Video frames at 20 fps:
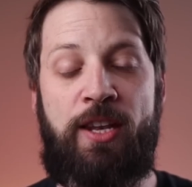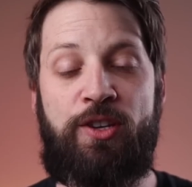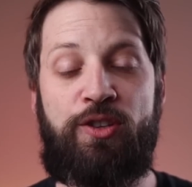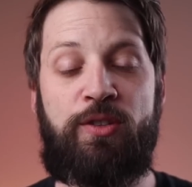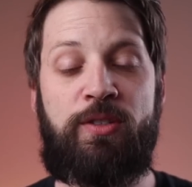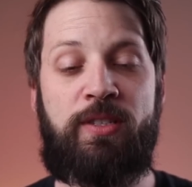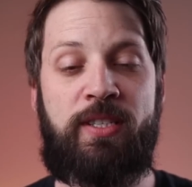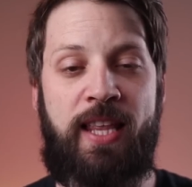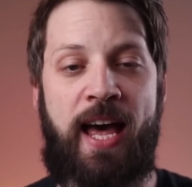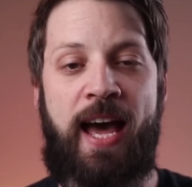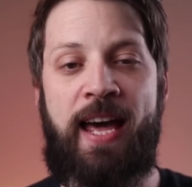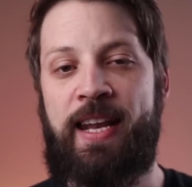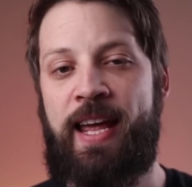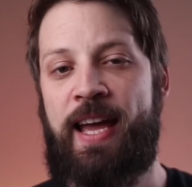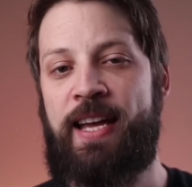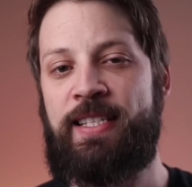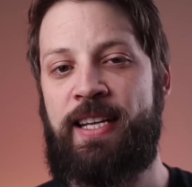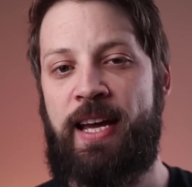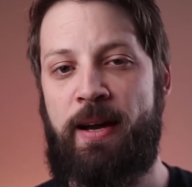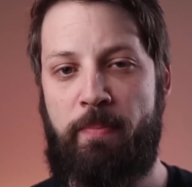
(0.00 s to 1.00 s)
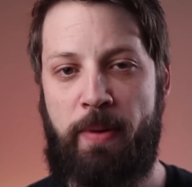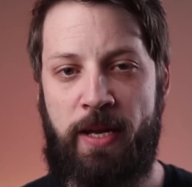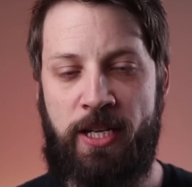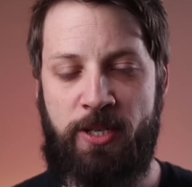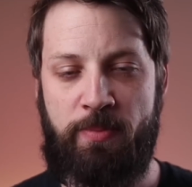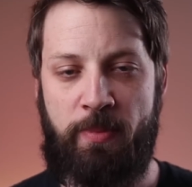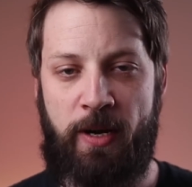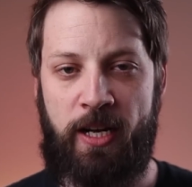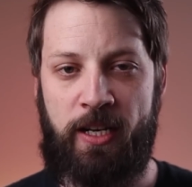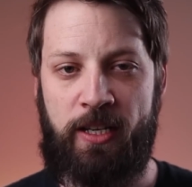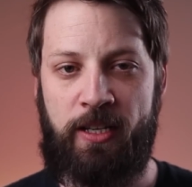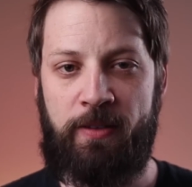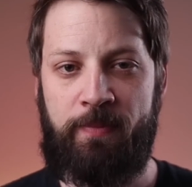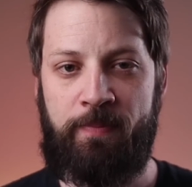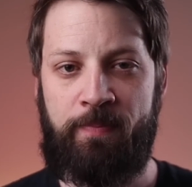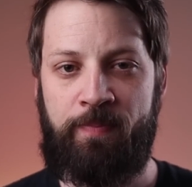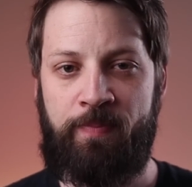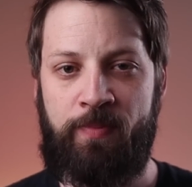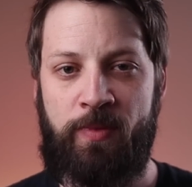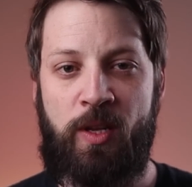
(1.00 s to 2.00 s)
and used that as our benchmark.
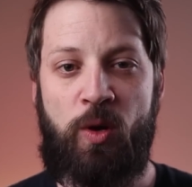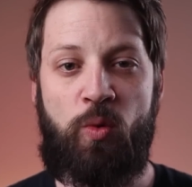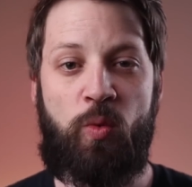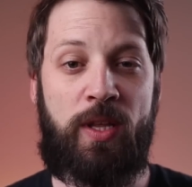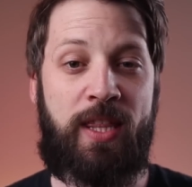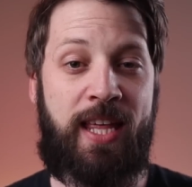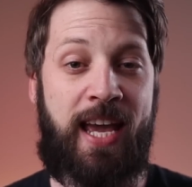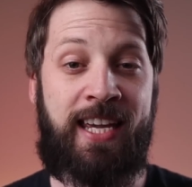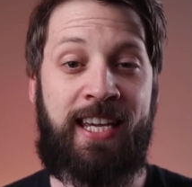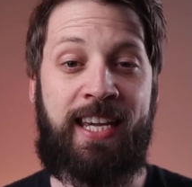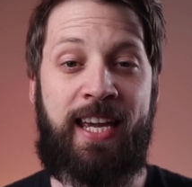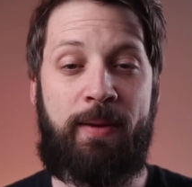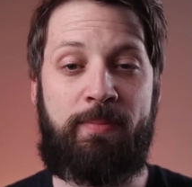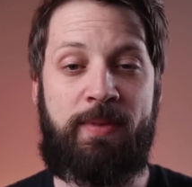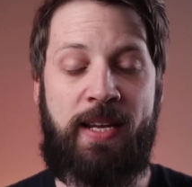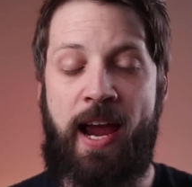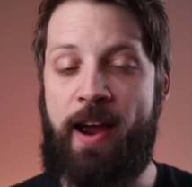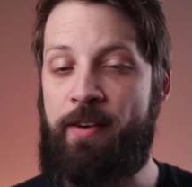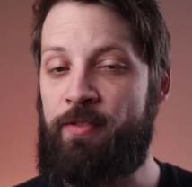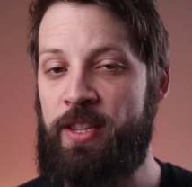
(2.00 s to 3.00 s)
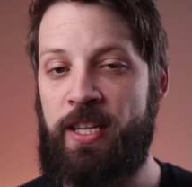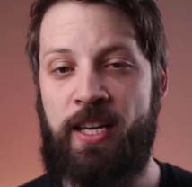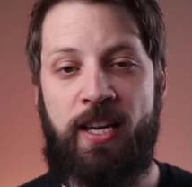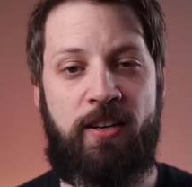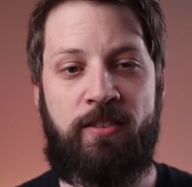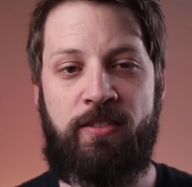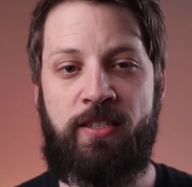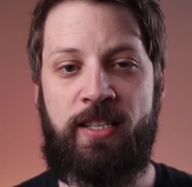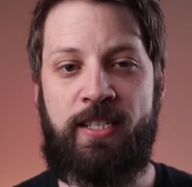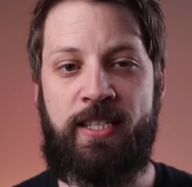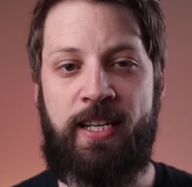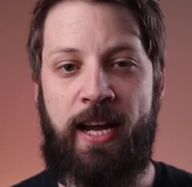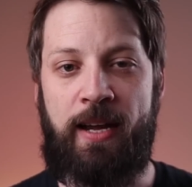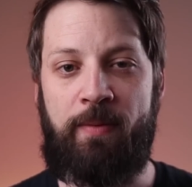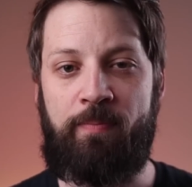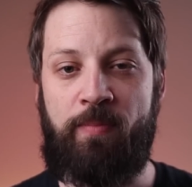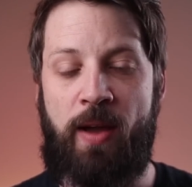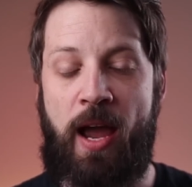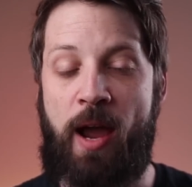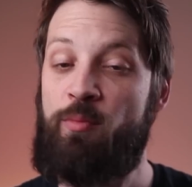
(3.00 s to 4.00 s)
We then kept everything else the
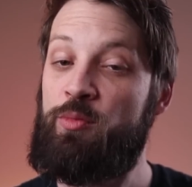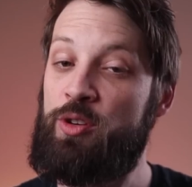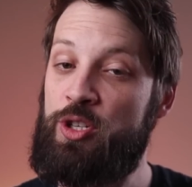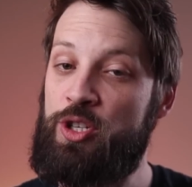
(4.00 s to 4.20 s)
same and